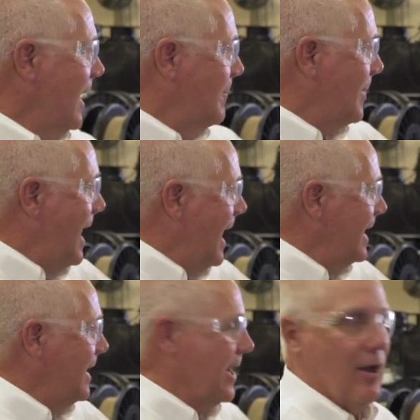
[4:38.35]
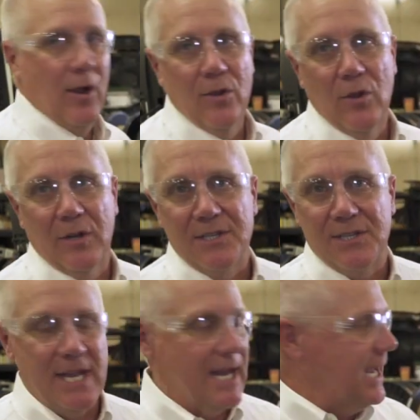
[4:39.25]
And behind here, you can
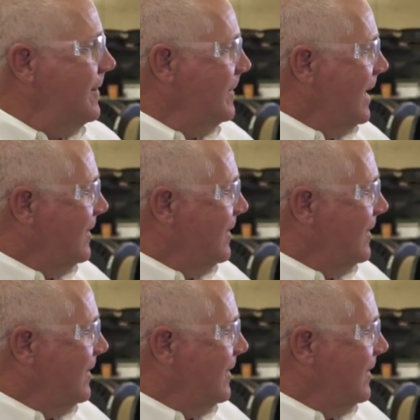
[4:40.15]
see